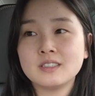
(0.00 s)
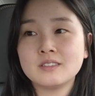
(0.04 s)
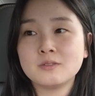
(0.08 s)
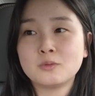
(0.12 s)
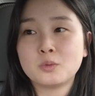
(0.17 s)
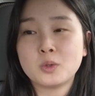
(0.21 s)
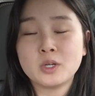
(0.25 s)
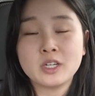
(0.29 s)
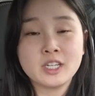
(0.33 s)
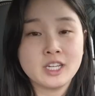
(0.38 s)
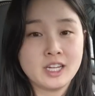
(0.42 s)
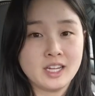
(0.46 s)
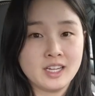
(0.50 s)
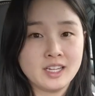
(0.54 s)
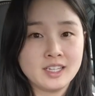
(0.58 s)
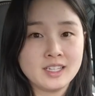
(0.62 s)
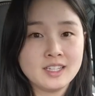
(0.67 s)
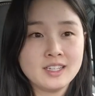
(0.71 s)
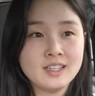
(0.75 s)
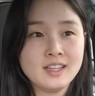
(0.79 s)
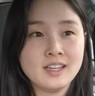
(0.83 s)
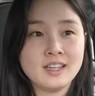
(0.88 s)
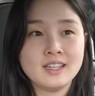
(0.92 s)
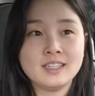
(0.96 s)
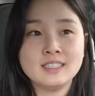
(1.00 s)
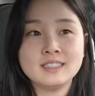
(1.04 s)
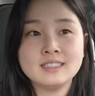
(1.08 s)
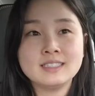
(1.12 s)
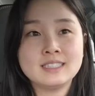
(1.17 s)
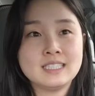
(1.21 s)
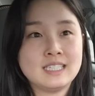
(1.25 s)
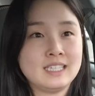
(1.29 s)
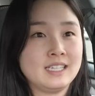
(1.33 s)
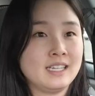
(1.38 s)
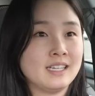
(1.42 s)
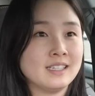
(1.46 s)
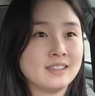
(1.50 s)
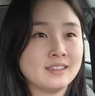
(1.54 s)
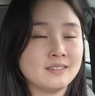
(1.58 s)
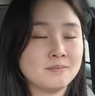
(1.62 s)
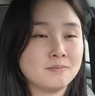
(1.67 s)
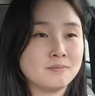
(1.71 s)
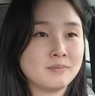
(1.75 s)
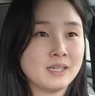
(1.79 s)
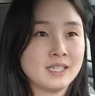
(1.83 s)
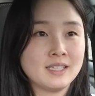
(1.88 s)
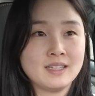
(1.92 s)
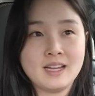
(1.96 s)
working and sitting at
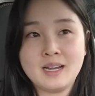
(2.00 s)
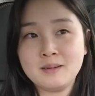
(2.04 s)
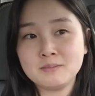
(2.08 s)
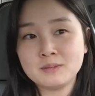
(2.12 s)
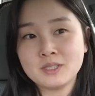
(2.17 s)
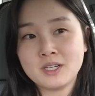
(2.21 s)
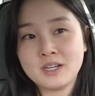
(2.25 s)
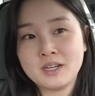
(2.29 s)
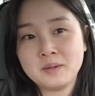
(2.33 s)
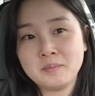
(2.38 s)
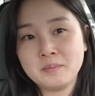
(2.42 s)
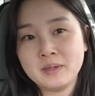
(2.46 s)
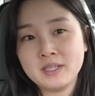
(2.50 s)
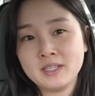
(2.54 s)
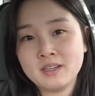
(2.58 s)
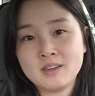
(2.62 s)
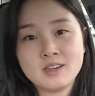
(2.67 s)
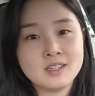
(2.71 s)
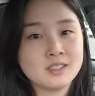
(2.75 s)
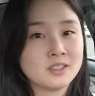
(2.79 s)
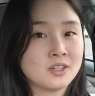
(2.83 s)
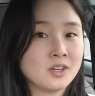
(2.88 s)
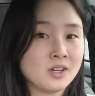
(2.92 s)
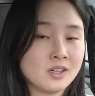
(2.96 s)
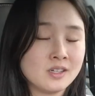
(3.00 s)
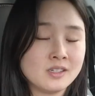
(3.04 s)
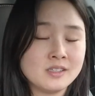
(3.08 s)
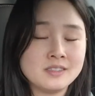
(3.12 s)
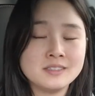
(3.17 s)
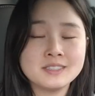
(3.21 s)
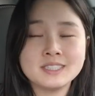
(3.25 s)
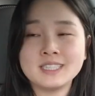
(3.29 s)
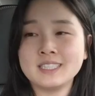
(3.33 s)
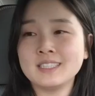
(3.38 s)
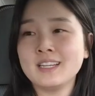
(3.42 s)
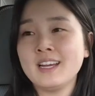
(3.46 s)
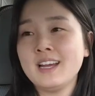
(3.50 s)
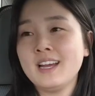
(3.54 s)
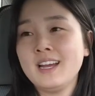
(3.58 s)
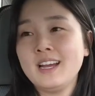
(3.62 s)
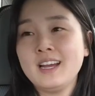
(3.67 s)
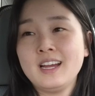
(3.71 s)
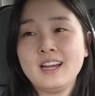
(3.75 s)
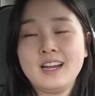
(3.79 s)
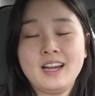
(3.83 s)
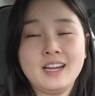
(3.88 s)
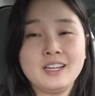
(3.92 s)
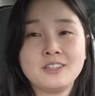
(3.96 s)
my laptop and on calls and
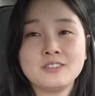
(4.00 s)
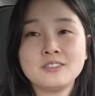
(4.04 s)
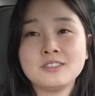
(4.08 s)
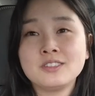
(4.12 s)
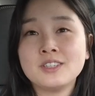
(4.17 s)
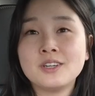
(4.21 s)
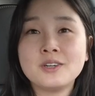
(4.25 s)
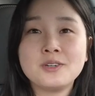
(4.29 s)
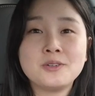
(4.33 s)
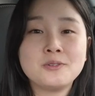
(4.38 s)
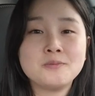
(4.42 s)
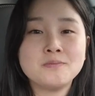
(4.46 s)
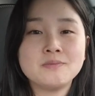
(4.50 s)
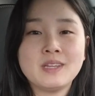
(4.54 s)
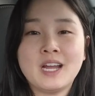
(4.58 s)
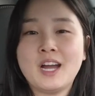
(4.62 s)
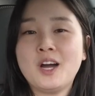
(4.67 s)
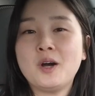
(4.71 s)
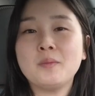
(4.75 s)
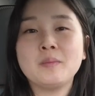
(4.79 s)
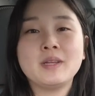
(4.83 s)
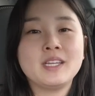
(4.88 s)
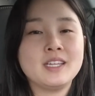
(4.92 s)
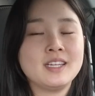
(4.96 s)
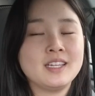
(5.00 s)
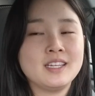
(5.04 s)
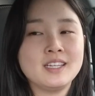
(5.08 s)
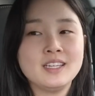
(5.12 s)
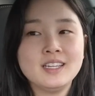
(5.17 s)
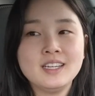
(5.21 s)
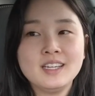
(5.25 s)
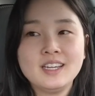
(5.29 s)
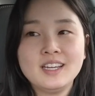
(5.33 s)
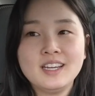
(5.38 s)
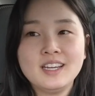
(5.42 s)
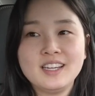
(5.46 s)
I don't know how many